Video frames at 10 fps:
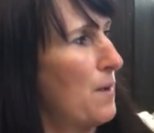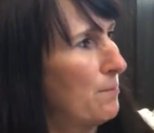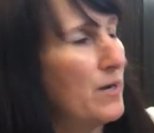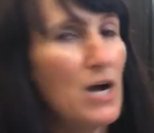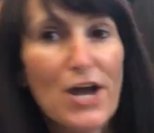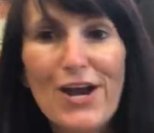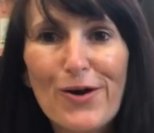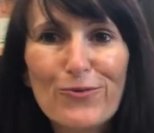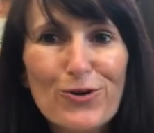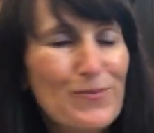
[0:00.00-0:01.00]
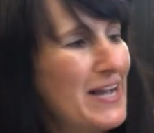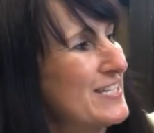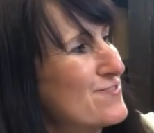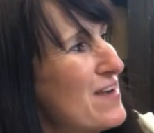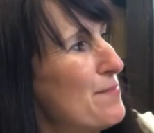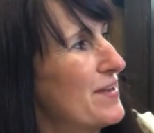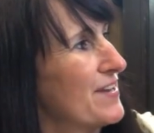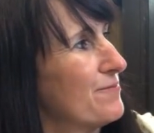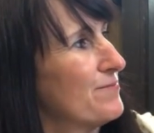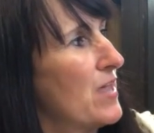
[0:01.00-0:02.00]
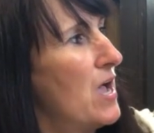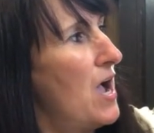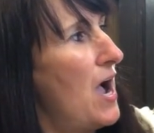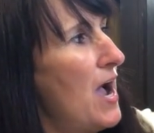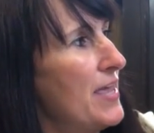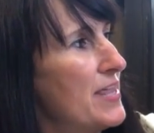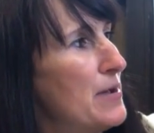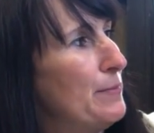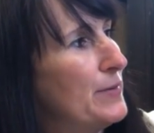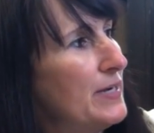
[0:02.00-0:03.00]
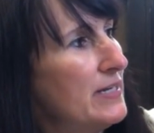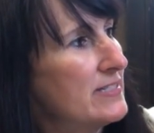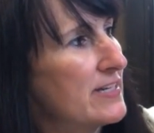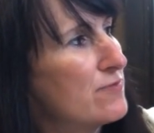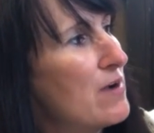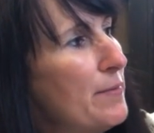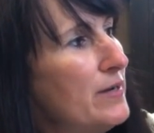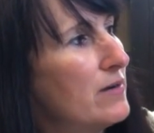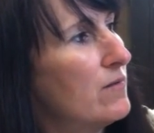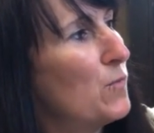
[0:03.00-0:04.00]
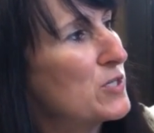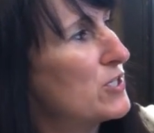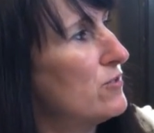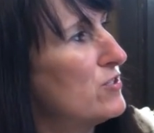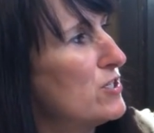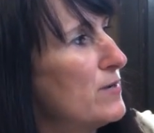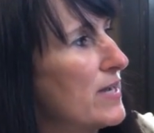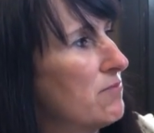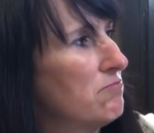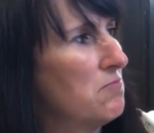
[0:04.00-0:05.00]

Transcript: Bird walked past the rabbit. Hi there, Bird, said Rabbit. What are you doing?